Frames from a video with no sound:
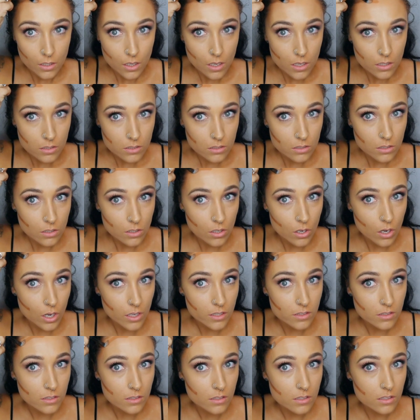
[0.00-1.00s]
It's
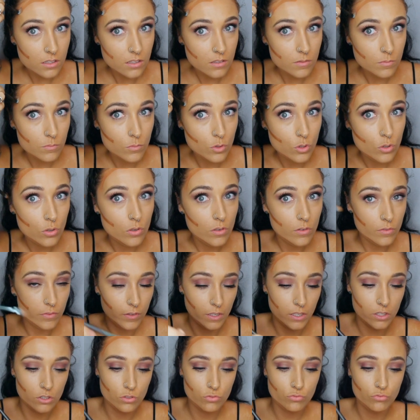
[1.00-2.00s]
nice and
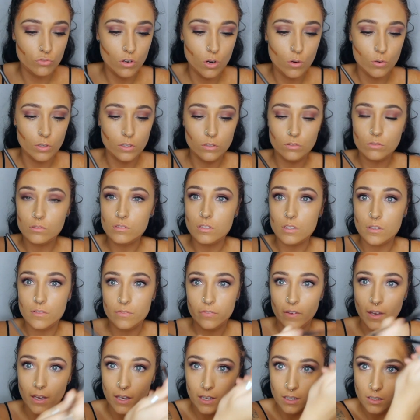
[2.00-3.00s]
smoothly just rolling onto the
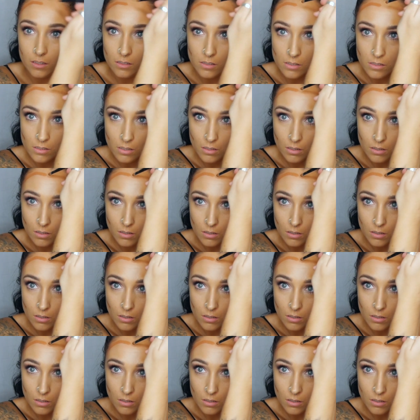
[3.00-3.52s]
face.